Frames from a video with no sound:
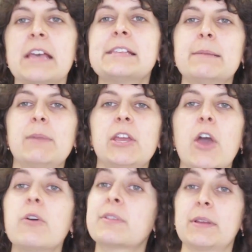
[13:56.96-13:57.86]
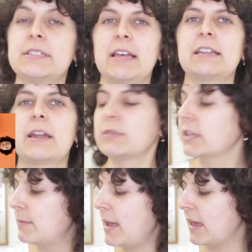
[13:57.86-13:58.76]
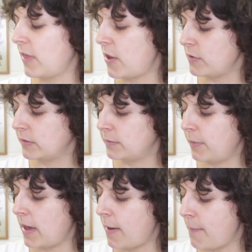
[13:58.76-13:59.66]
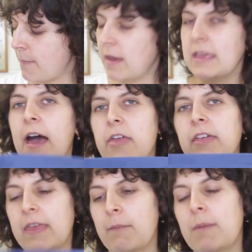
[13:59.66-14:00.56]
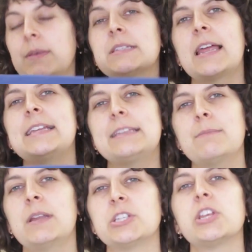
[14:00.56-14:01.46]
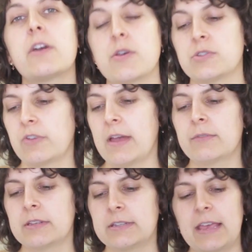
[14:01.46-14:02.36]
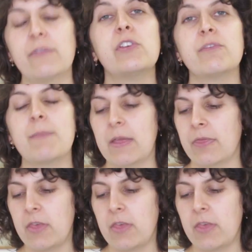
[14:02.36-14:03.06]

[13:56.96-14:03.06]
a similar yoke, so I decided I wasn't going to make those, but yeah, I think they might be slightly similar to those trousers if you've made